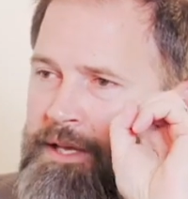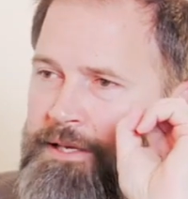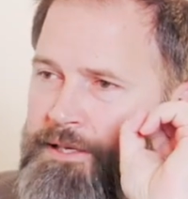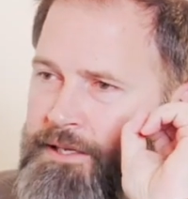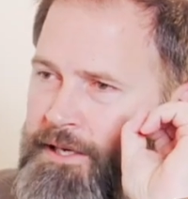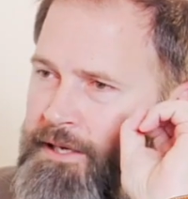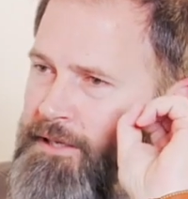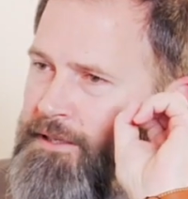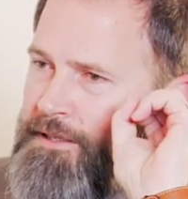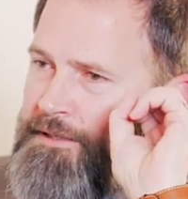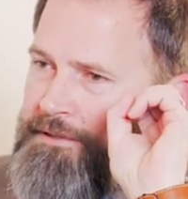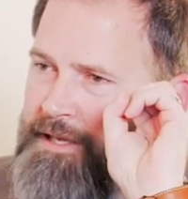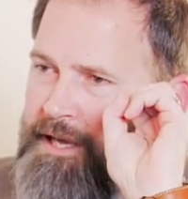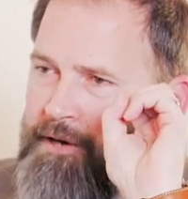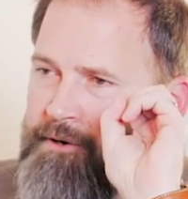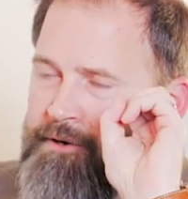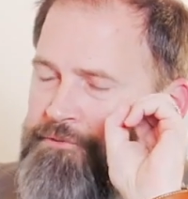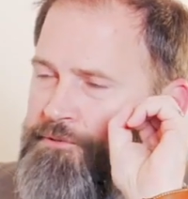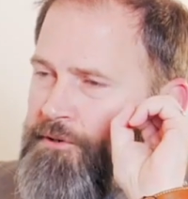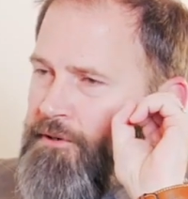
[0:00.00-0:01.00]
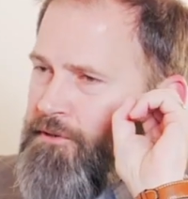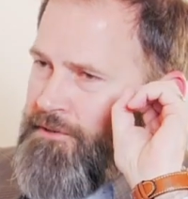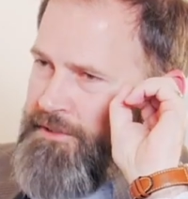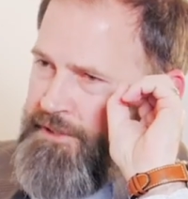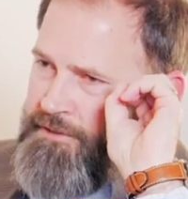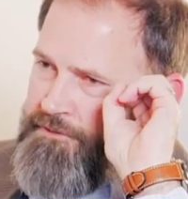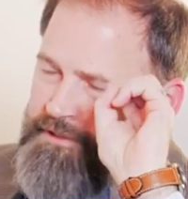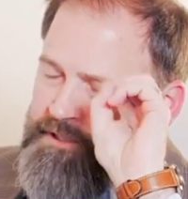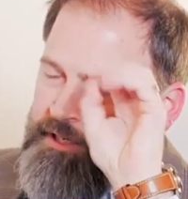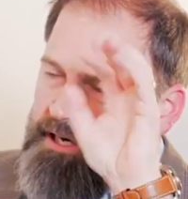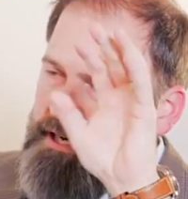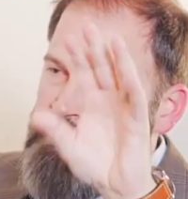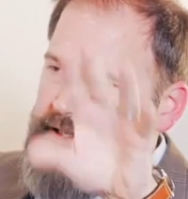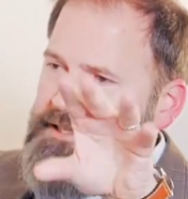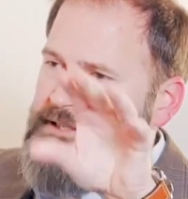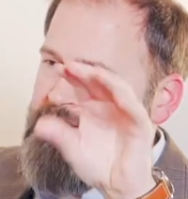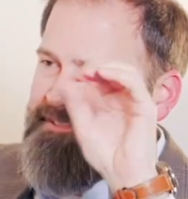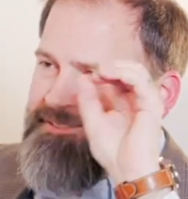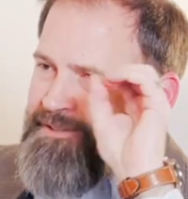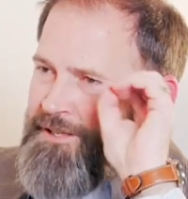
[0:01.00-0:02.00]
kind of how I felt even God
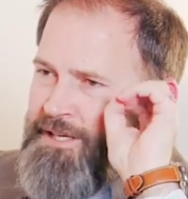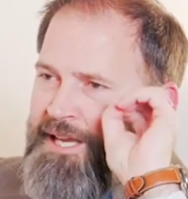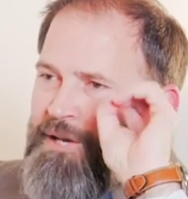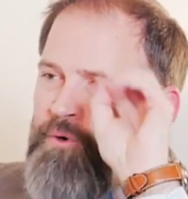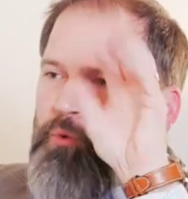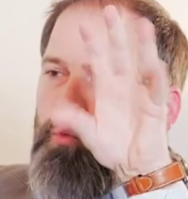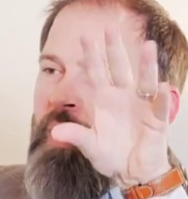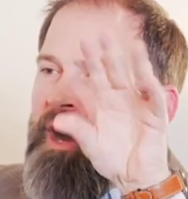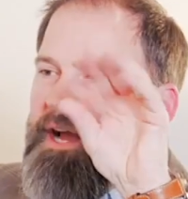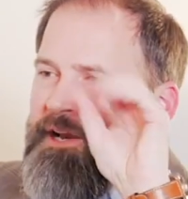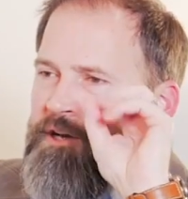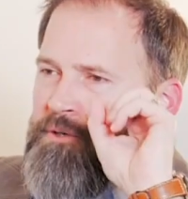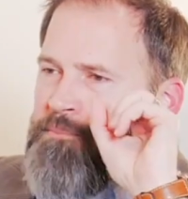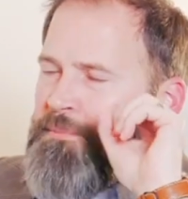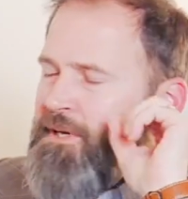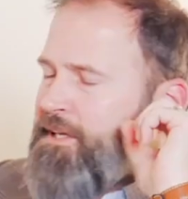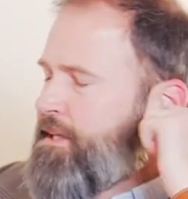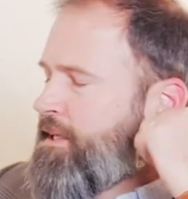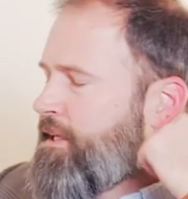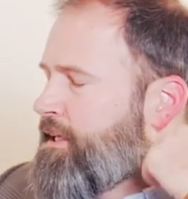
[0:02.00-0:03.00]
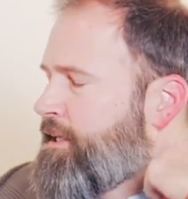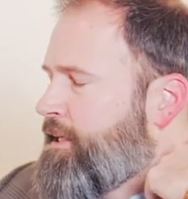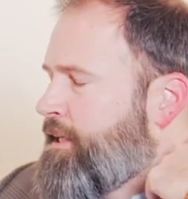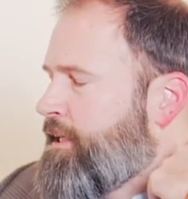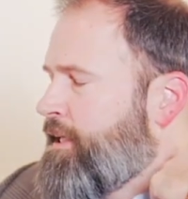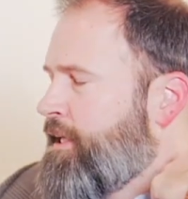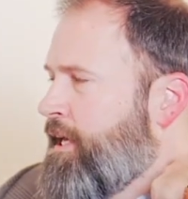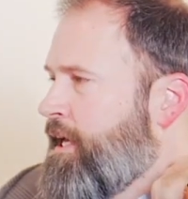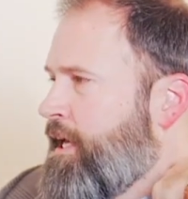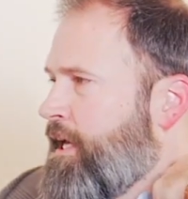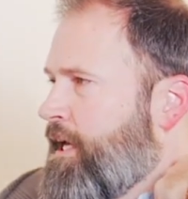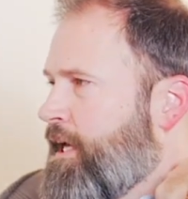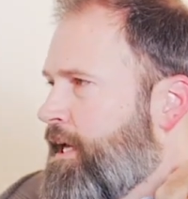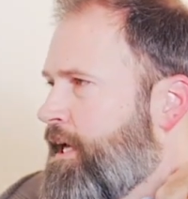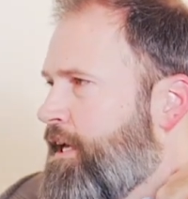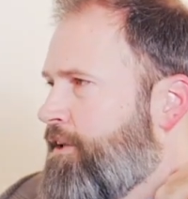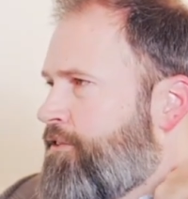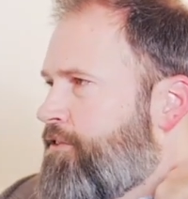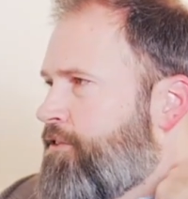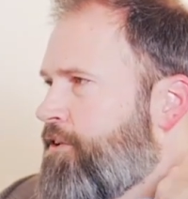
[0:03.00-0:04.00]
had kind of wired my thinking.
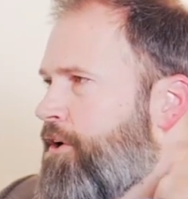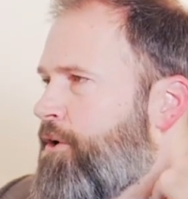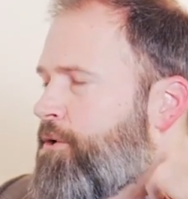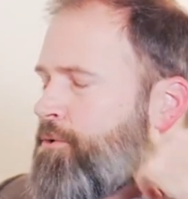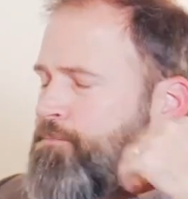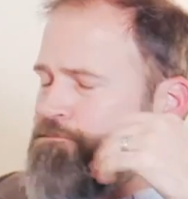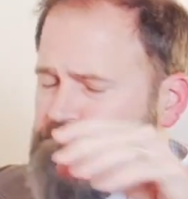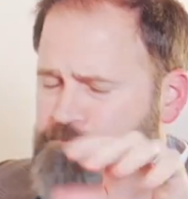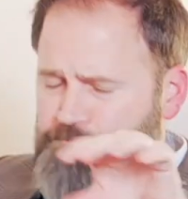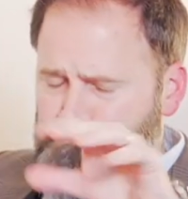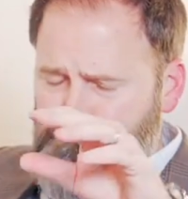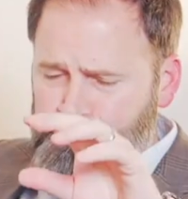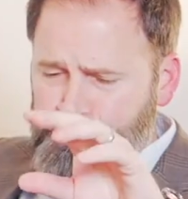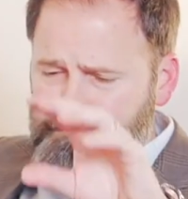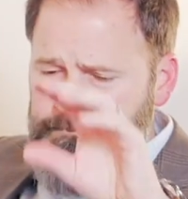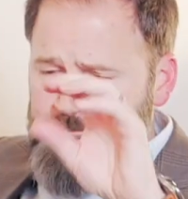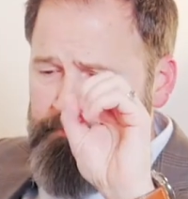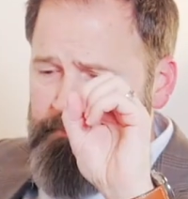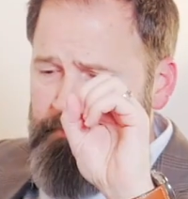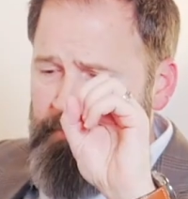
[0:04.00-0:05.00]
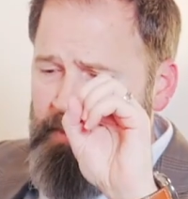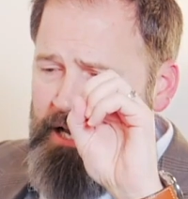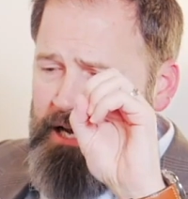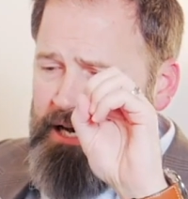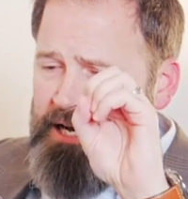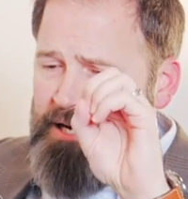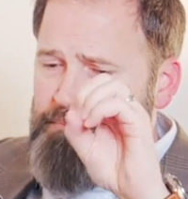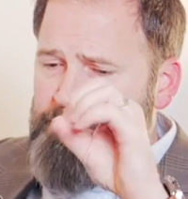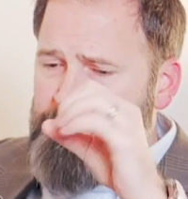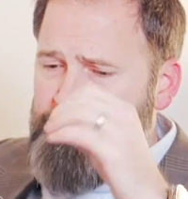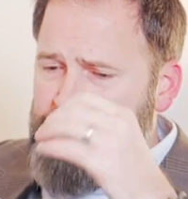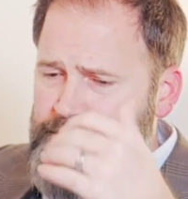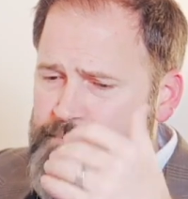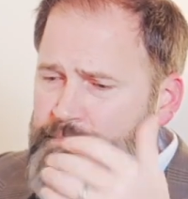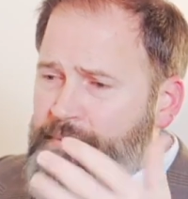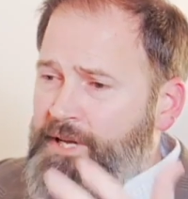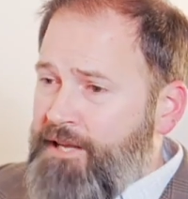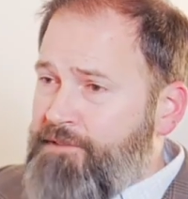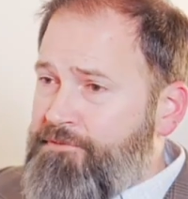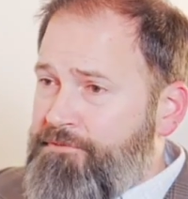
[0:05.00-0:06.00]
And so, but
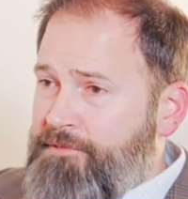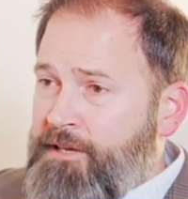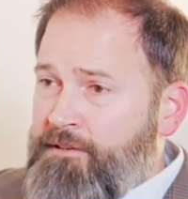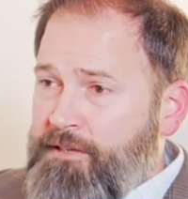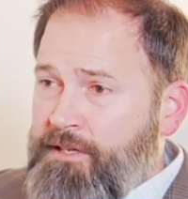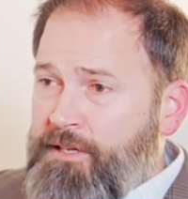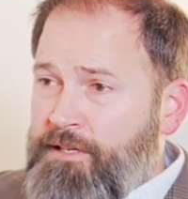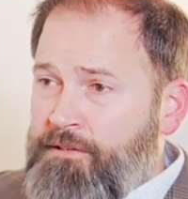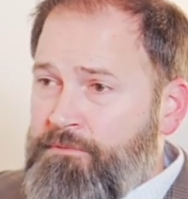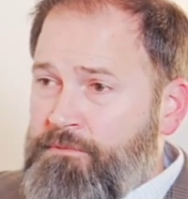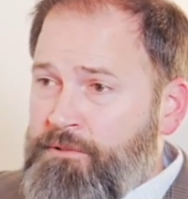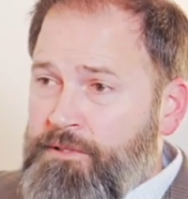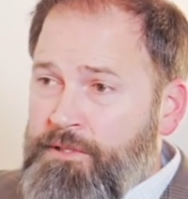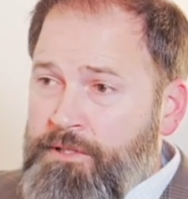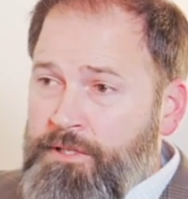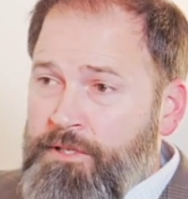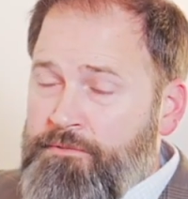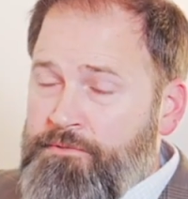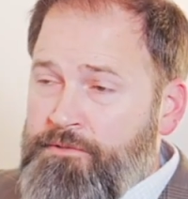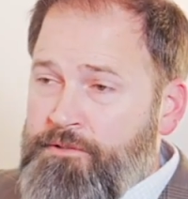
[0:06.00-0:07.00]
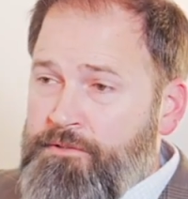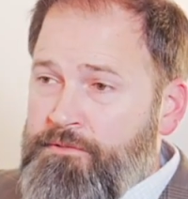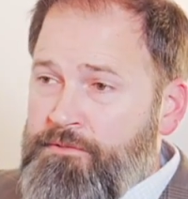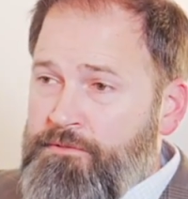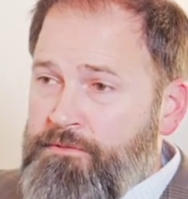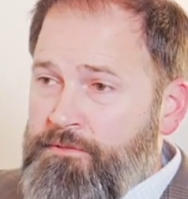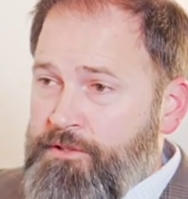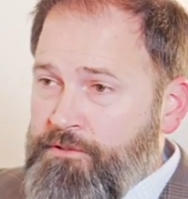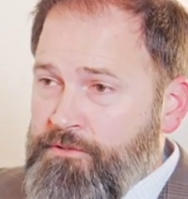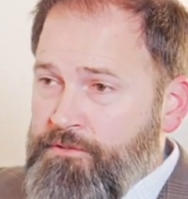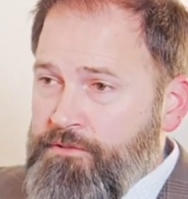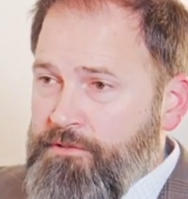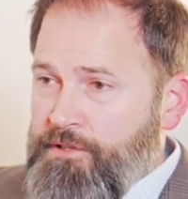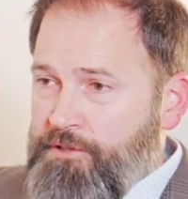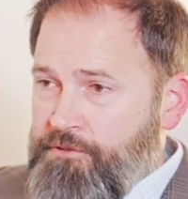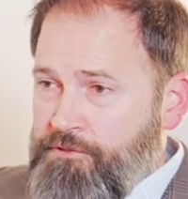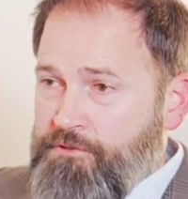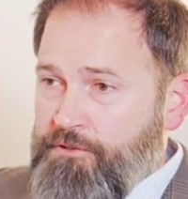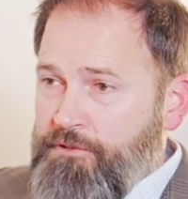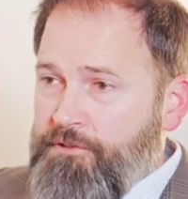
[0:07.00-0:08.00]
I found out I really loved
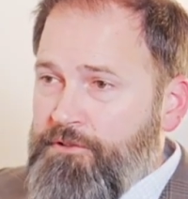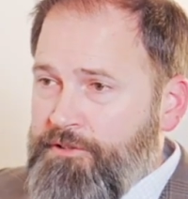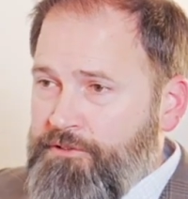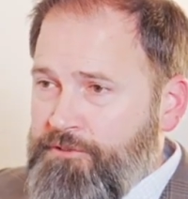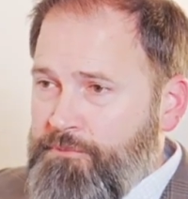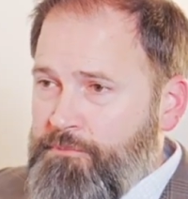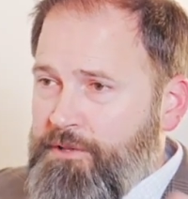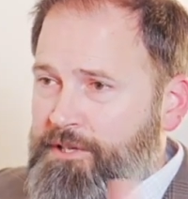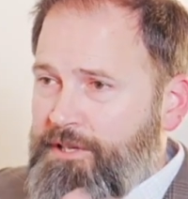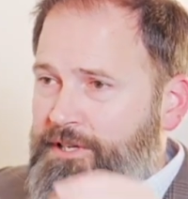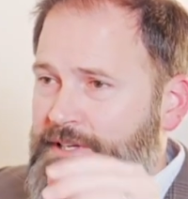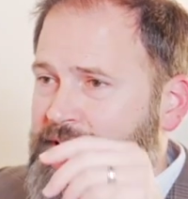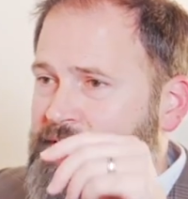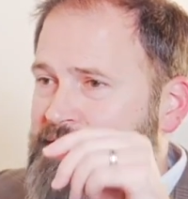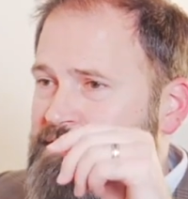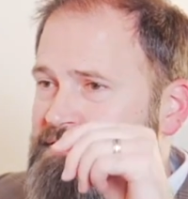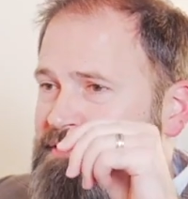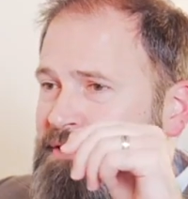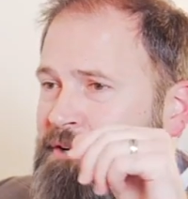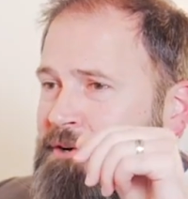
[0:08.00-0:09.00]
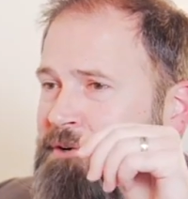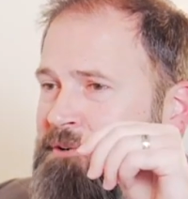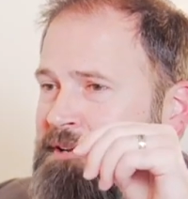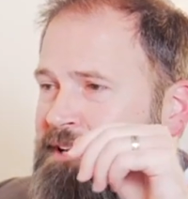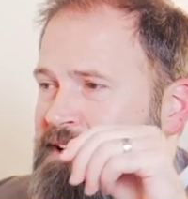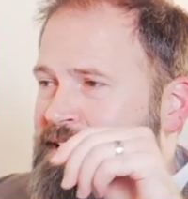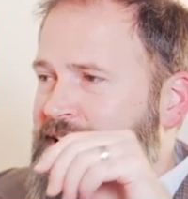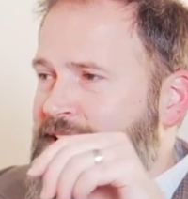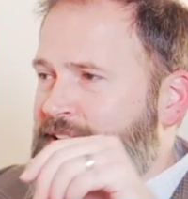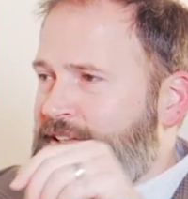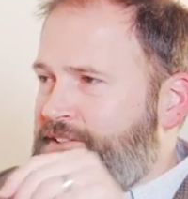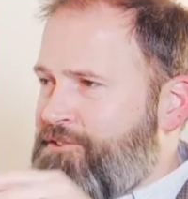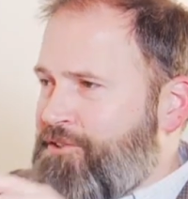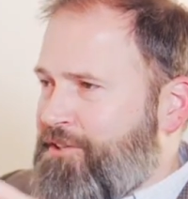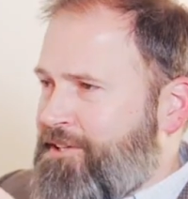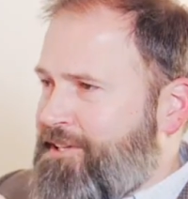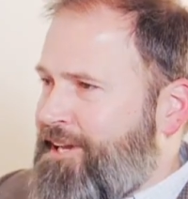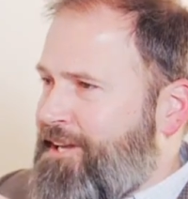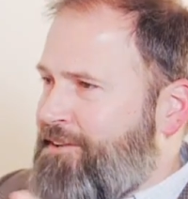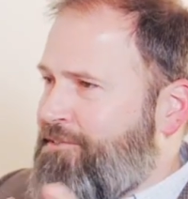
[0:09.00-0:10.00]
this journalism thing. And so
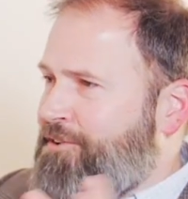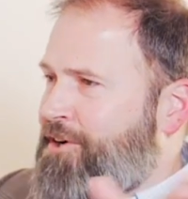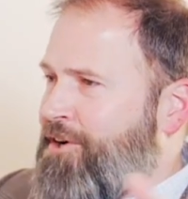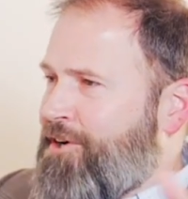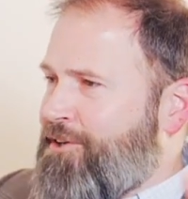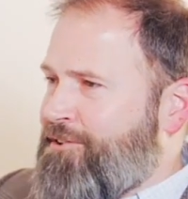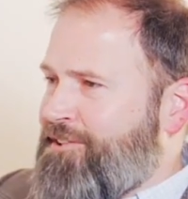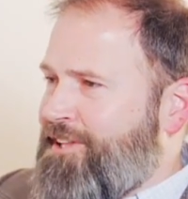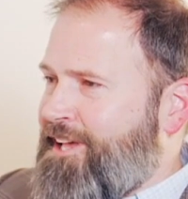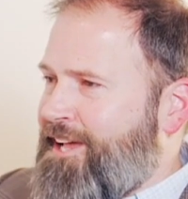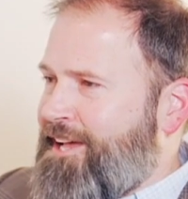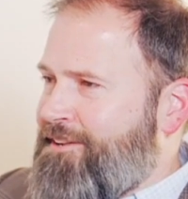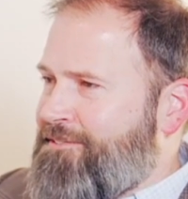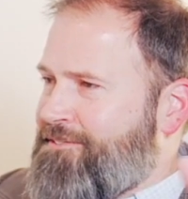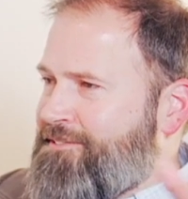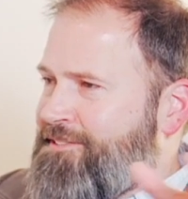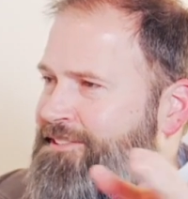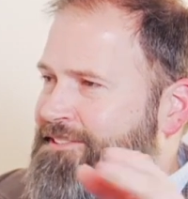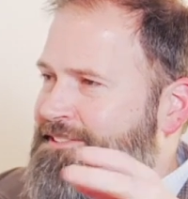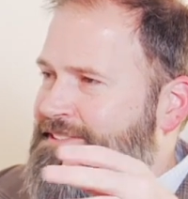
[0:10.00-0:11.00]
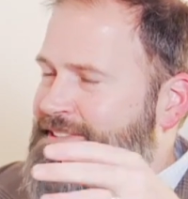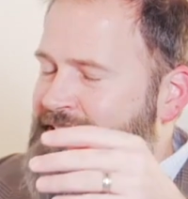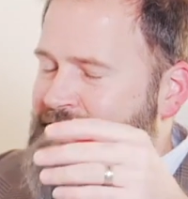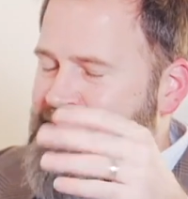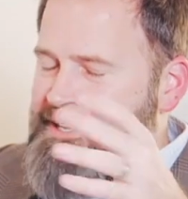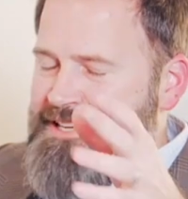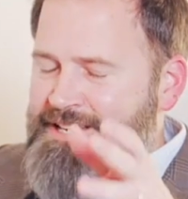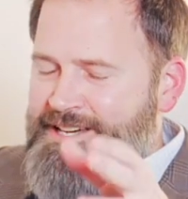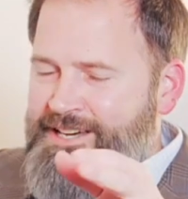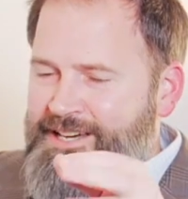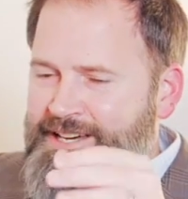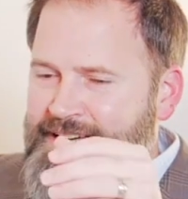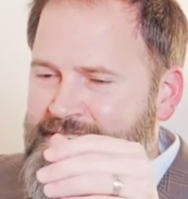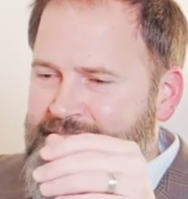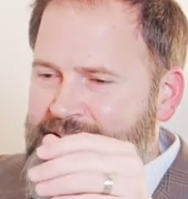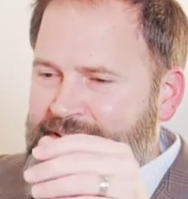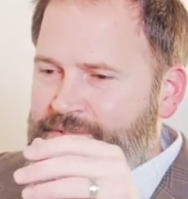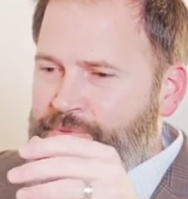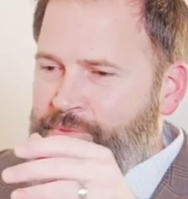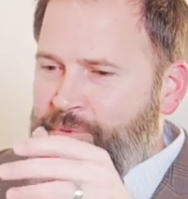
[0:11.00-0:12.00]
took kind of a hard left. And
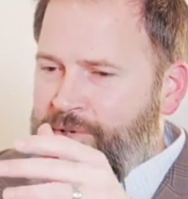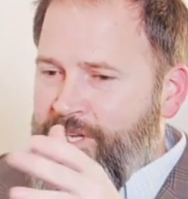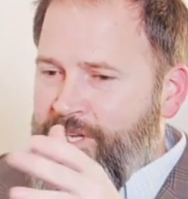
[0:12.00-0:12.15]
that